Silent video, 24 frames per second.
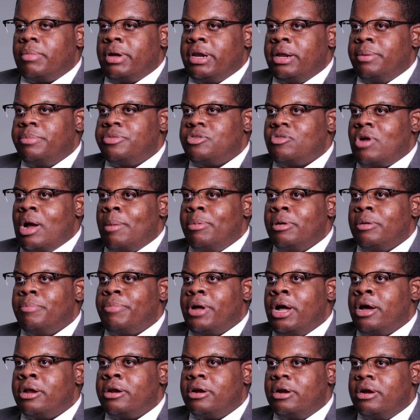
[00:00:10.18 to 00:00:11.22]
My name is Robert
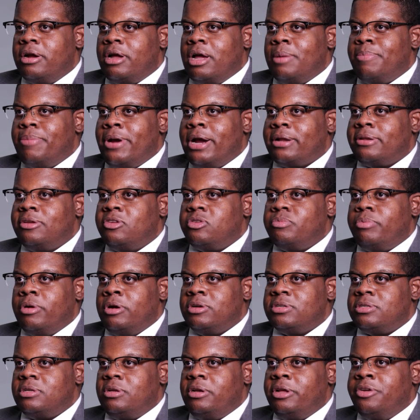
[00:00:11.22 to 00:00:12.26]
Bonner. I practice
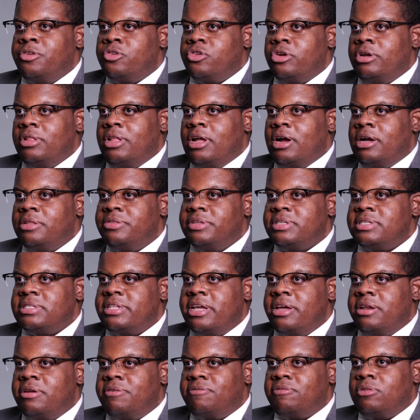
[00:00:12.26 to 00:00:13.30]
personal injury law in the
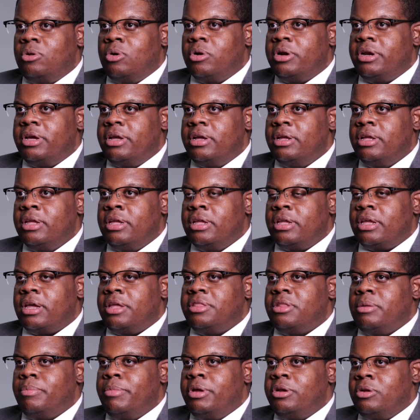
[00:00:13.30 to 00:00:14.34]
state of Florida
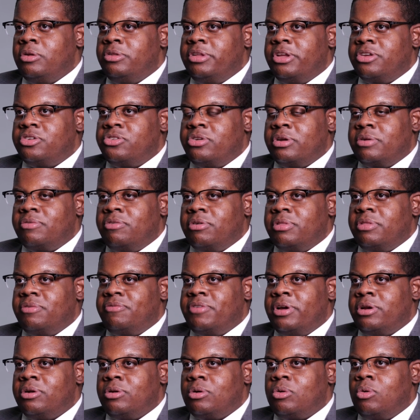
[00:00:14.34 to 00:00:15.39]
and the Middle District for the
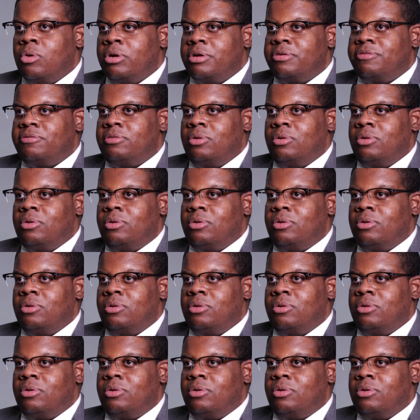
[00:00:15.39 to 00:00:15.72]
Federal Court of